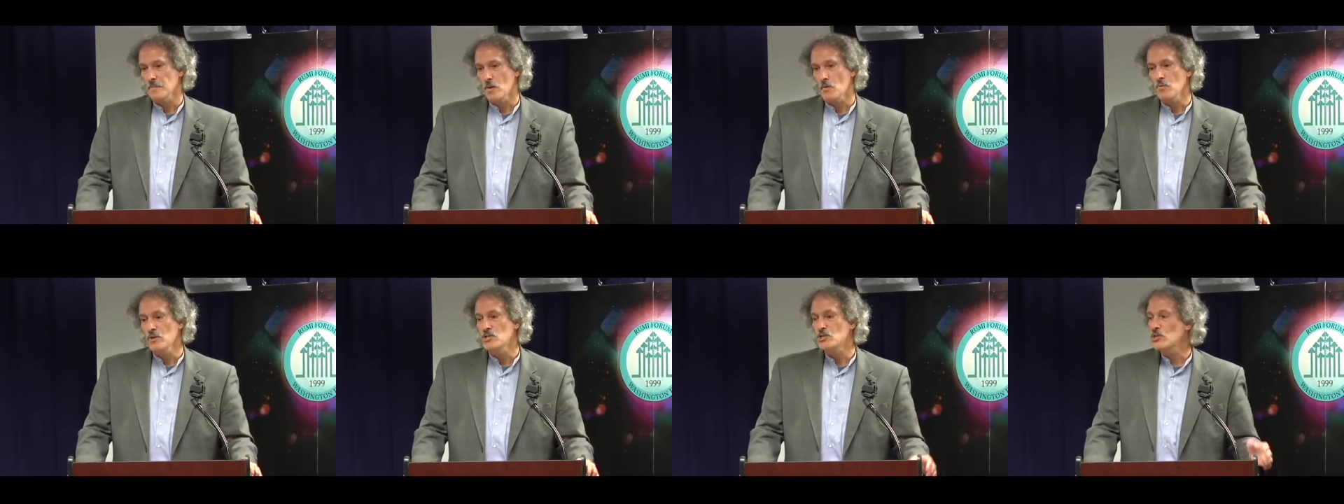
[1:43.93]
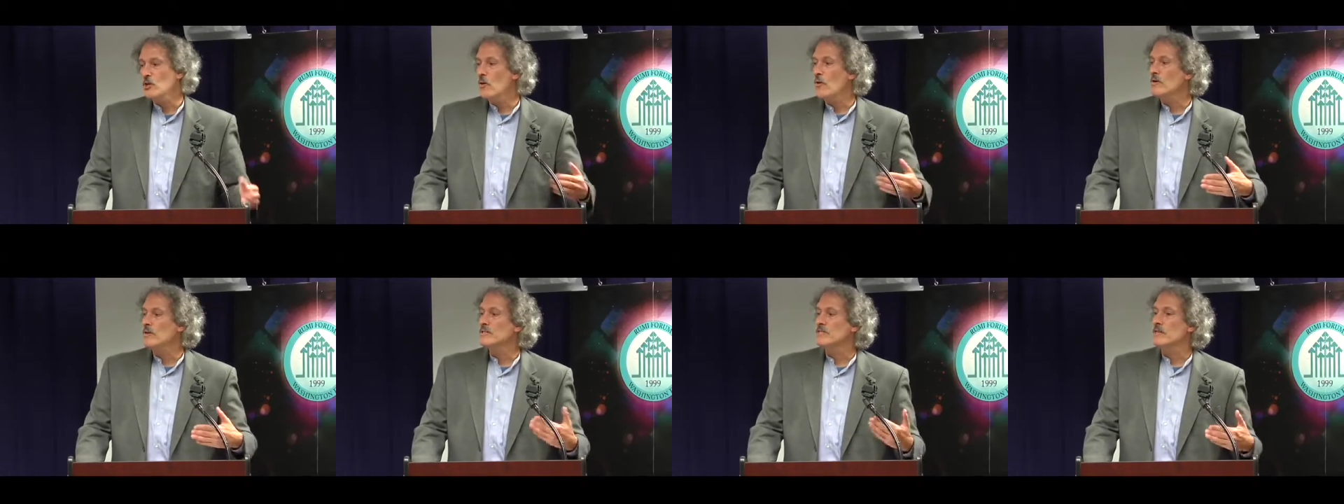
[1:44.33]
we
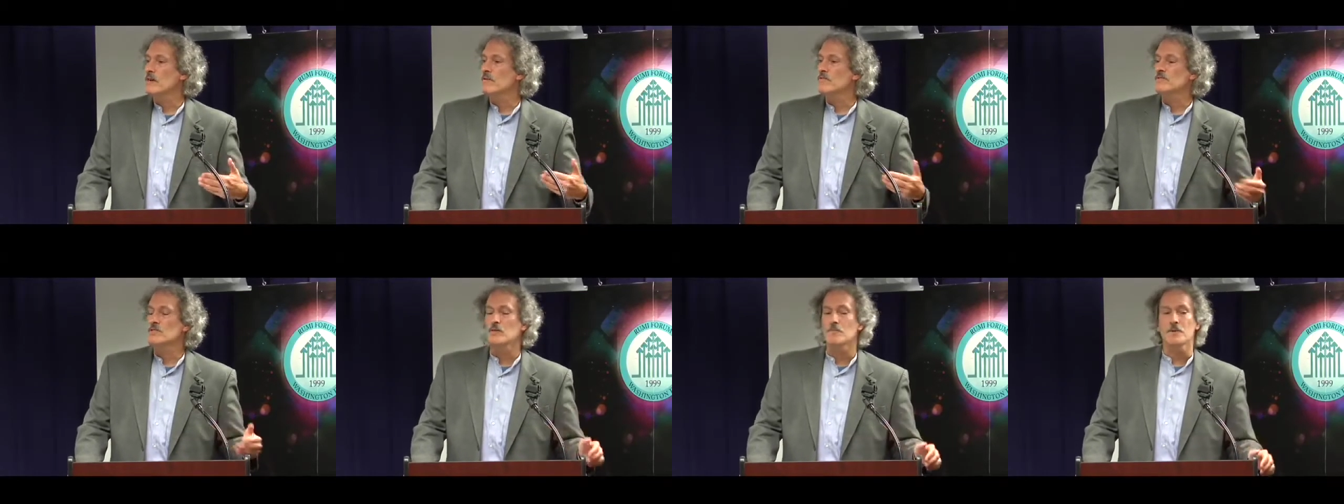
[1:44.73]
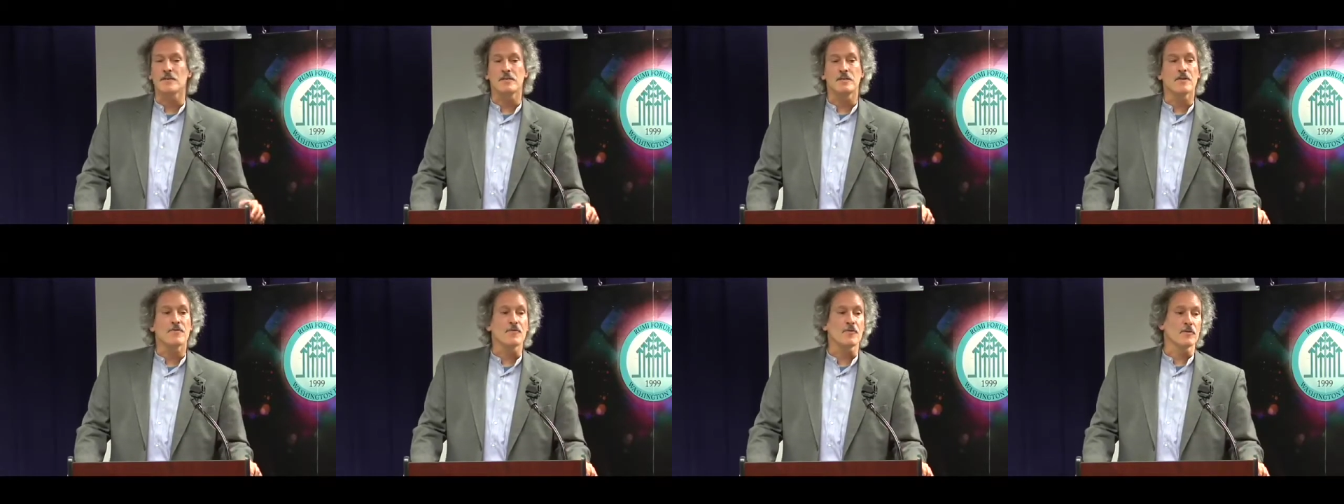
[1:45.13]
show ourselves to be
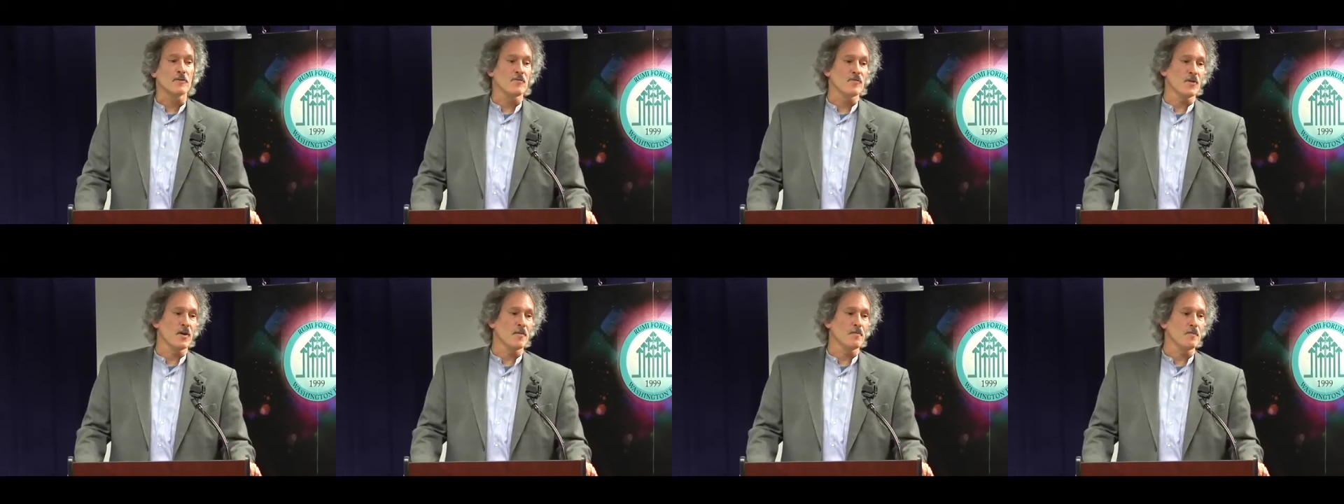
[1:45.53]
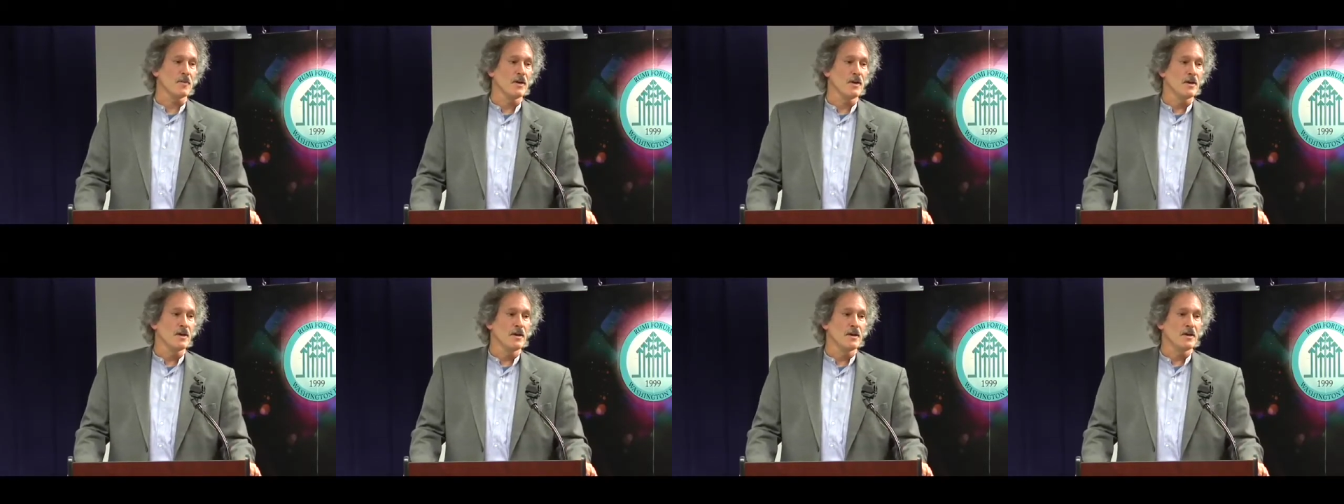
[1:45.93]
different from
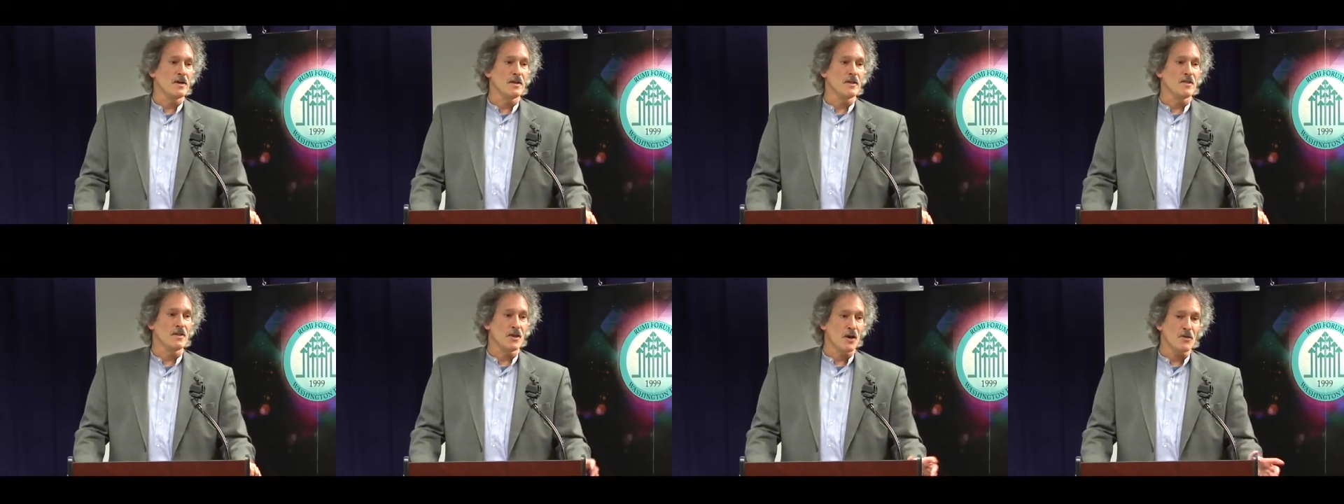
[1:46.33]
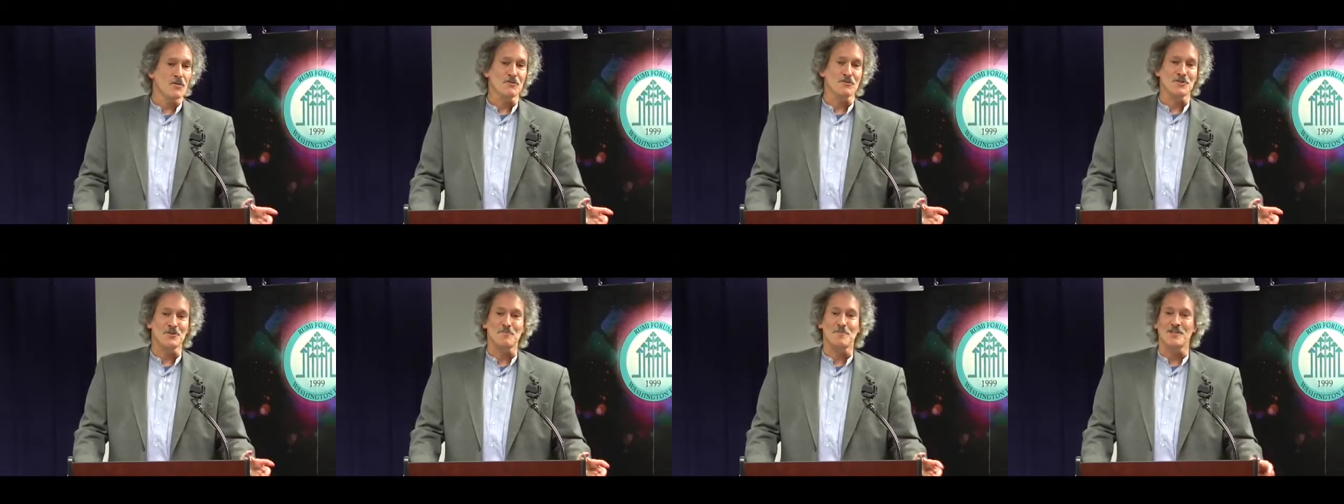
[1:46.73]
the
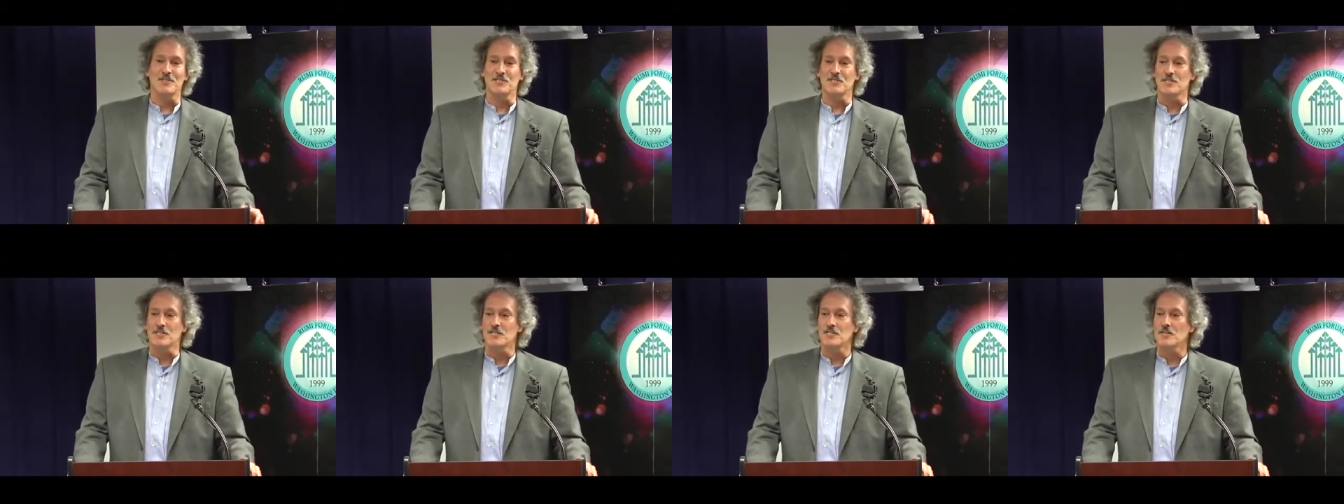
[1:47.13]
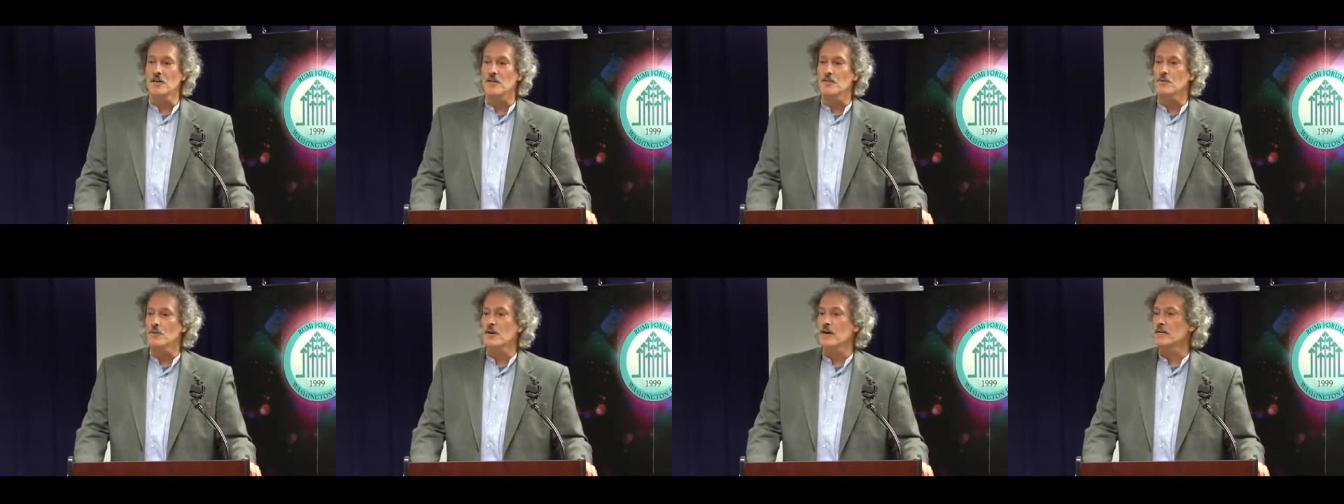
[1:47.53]
other species, the
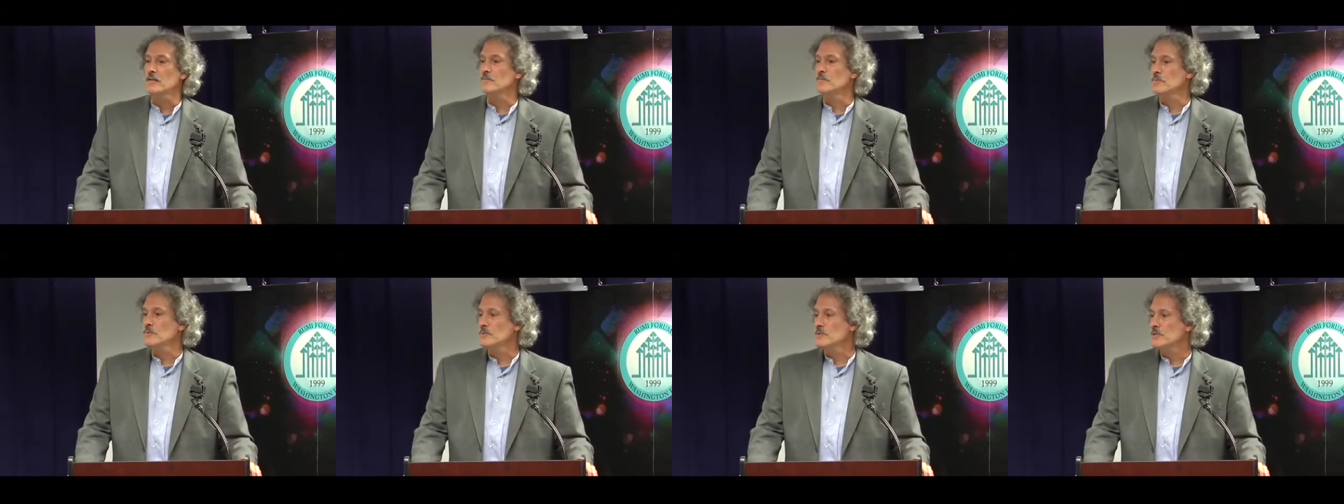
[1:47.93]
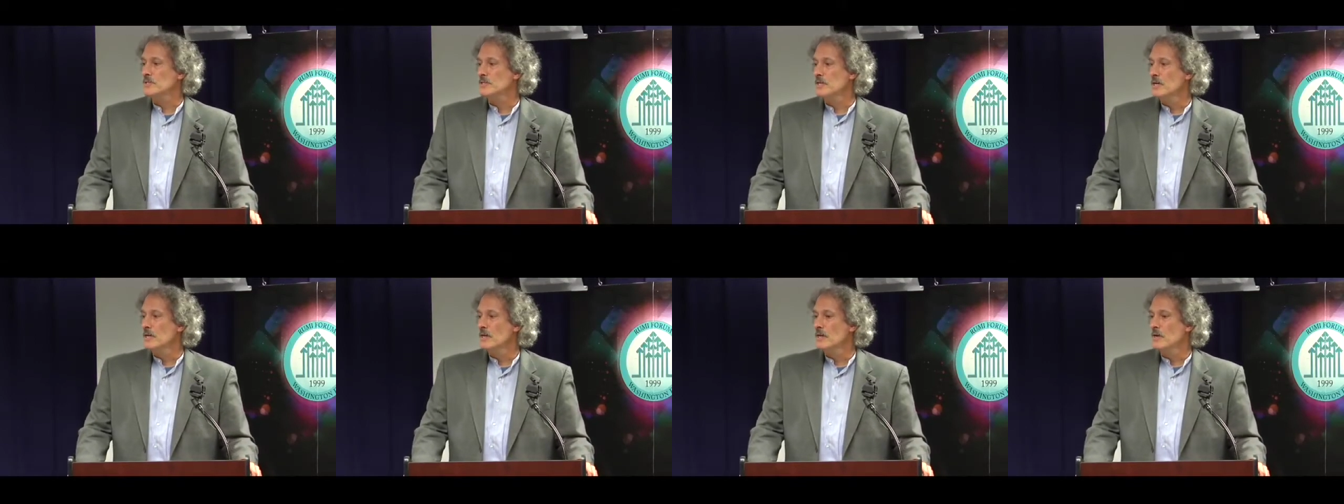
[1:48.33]
other animals,